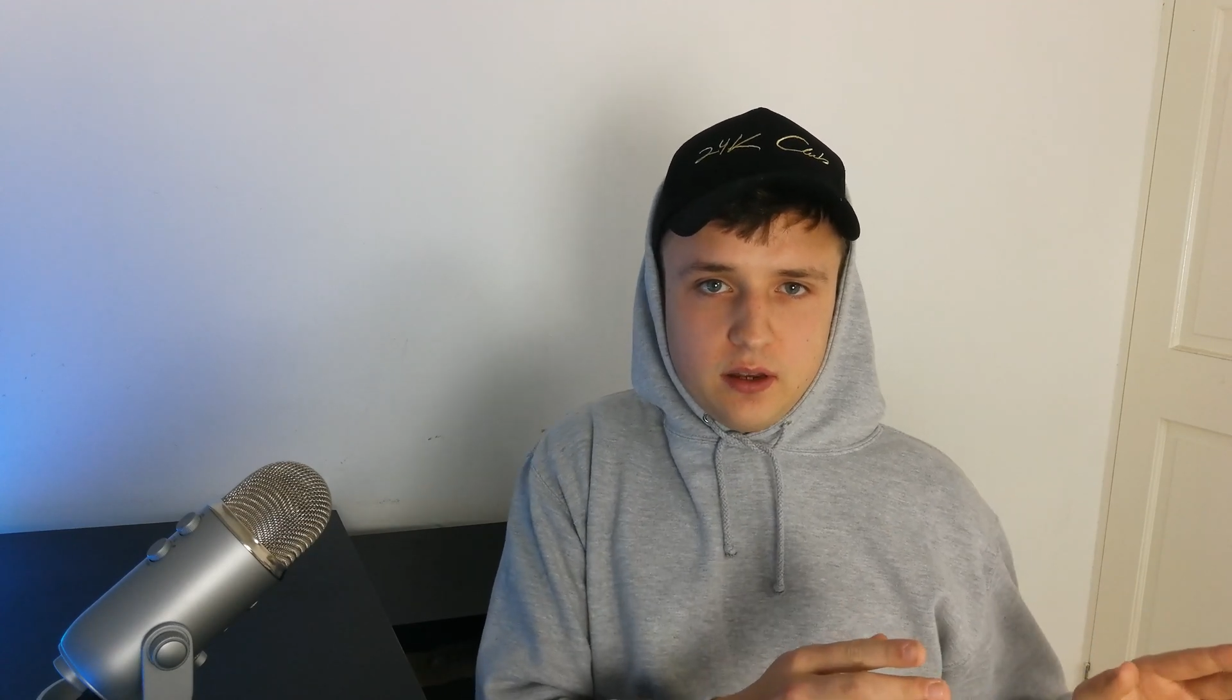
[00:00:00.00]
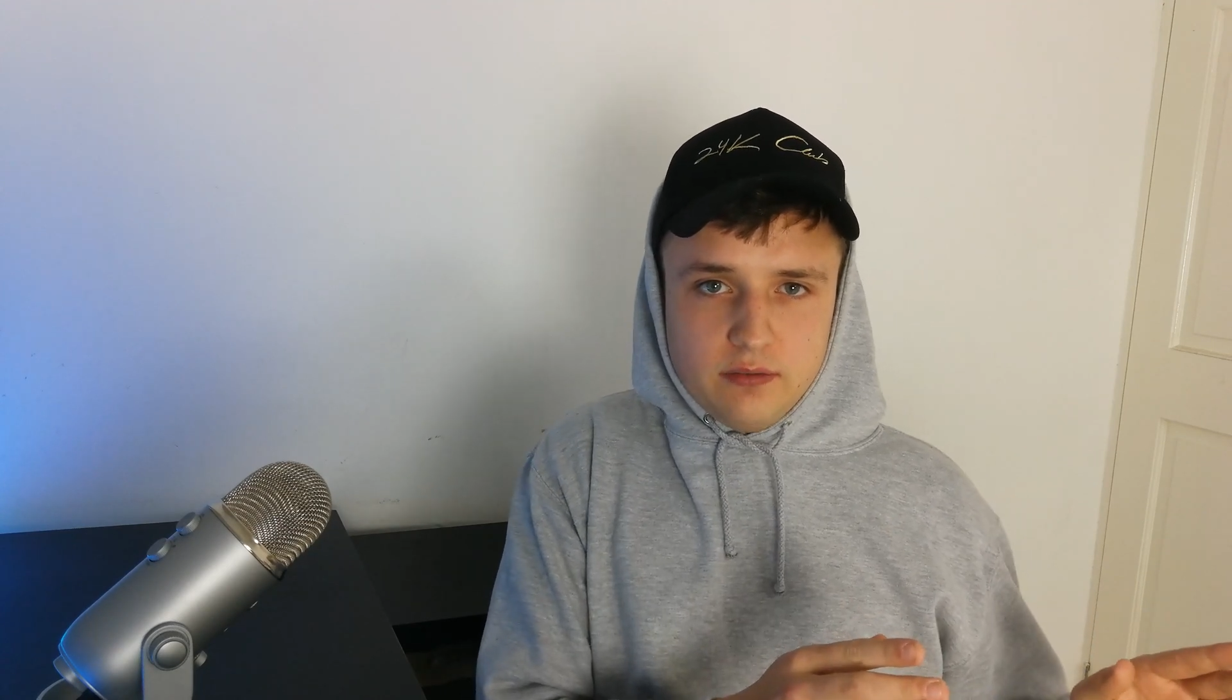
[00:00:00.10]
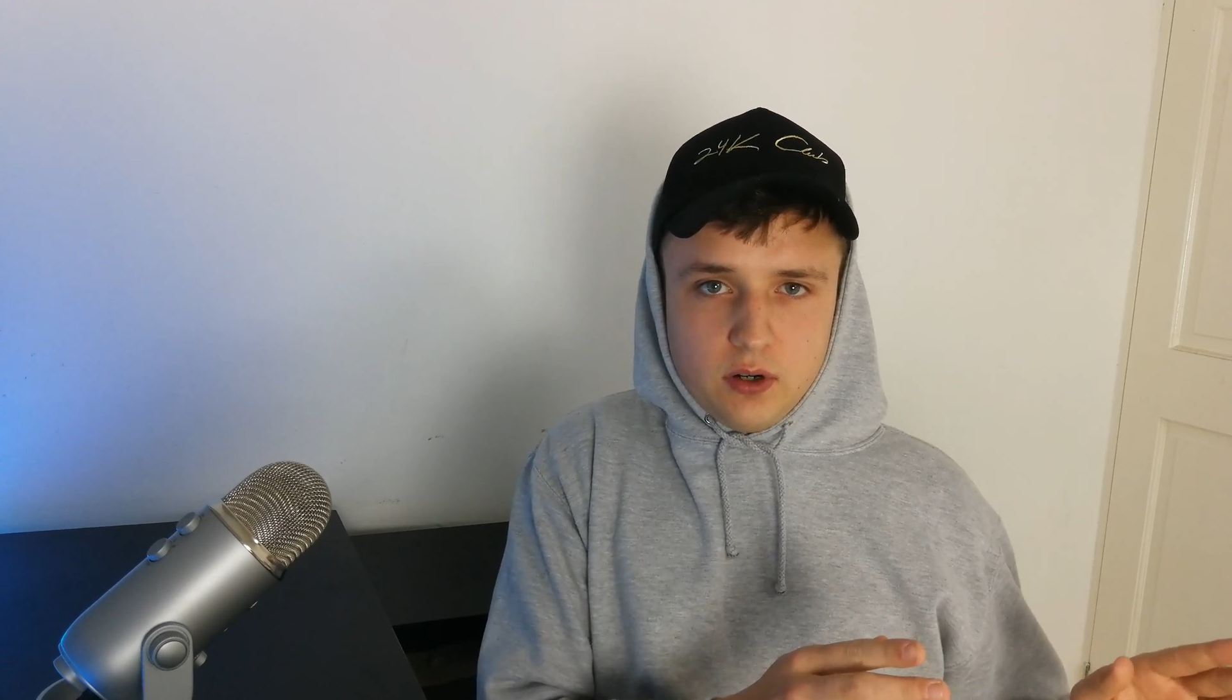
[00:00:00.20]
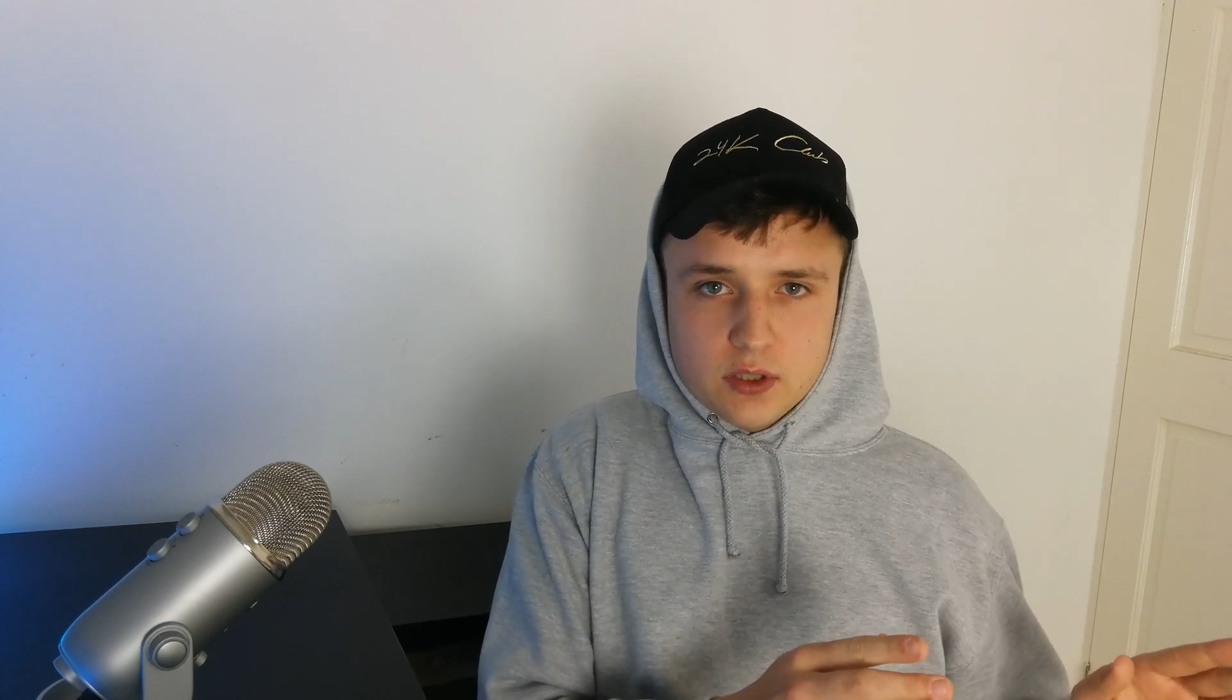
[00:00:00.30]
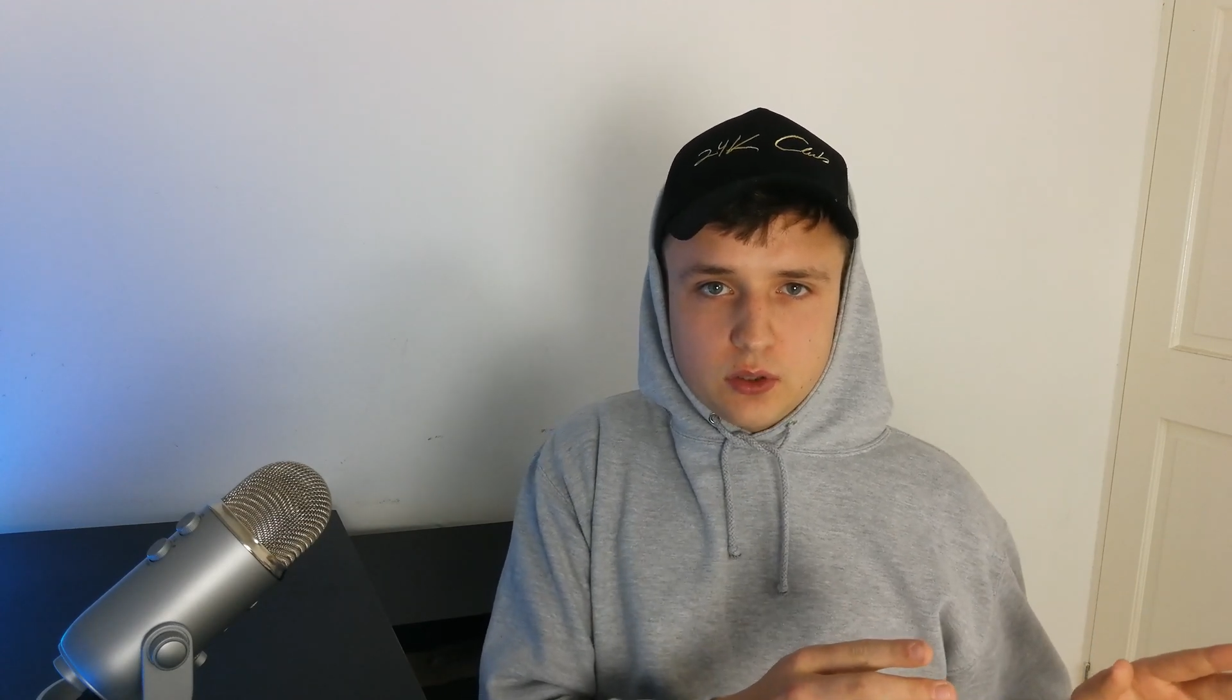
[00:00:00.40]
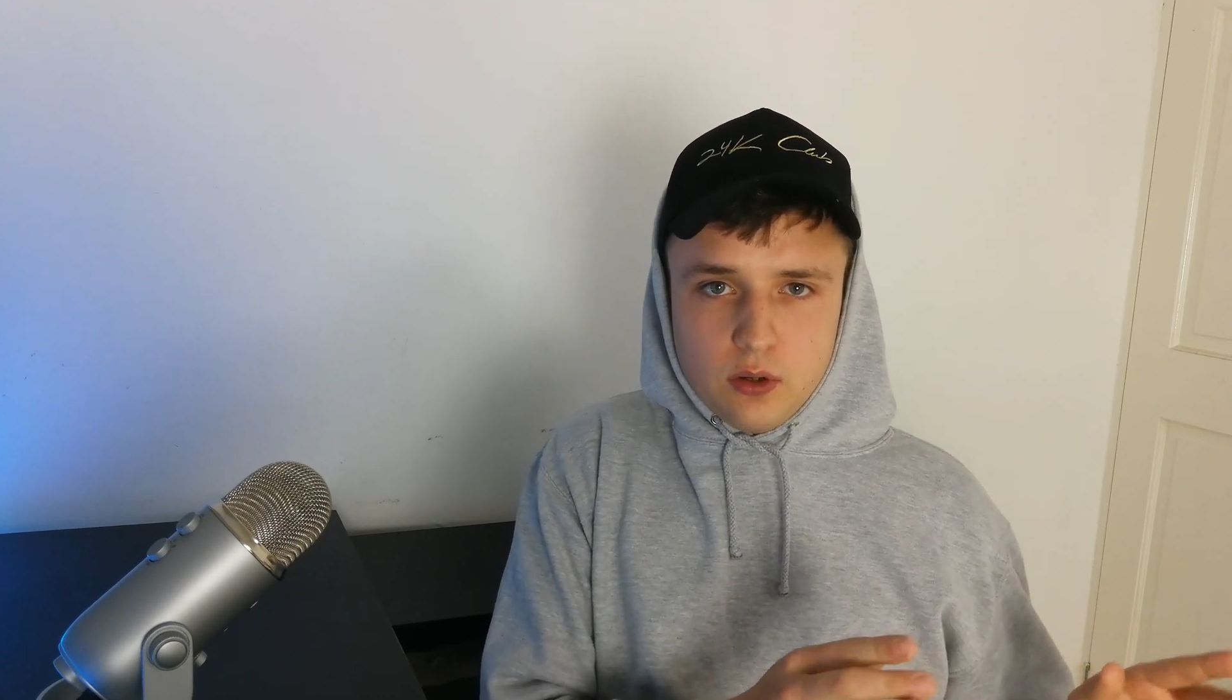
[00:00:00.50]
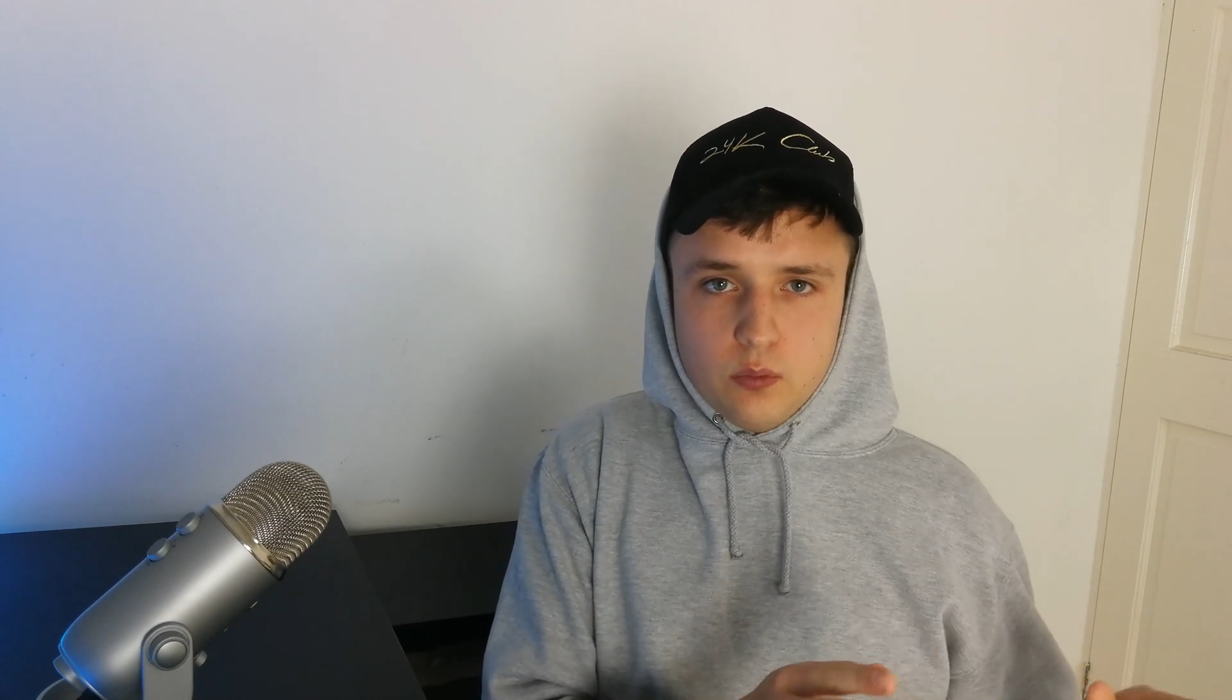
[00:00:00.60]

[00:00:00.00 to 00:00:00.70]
that have lost